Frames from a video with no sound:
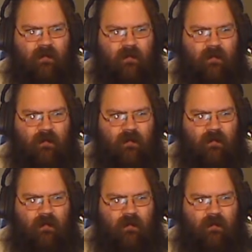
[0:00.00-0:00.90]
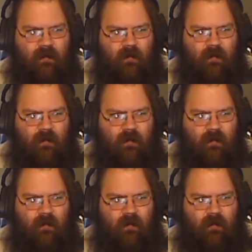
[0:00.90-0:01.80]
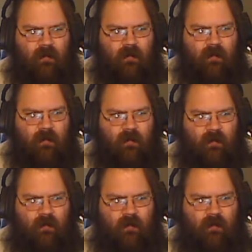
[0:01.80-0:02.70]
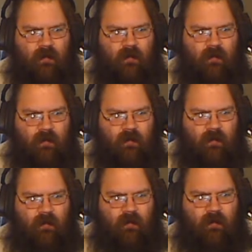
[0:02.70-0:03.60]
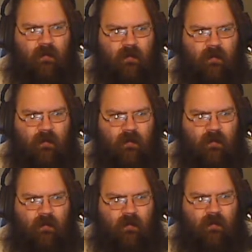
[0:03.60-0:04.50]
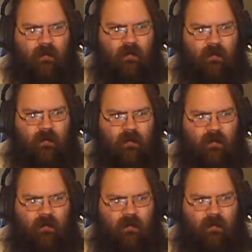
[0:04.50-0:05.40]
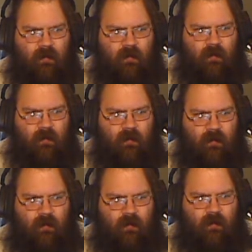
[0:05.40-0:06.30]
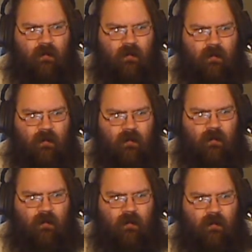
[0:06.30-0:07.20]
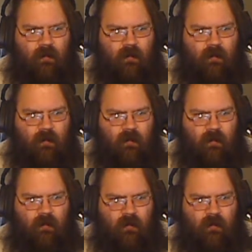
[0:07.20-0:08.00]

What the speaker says: (not speaking)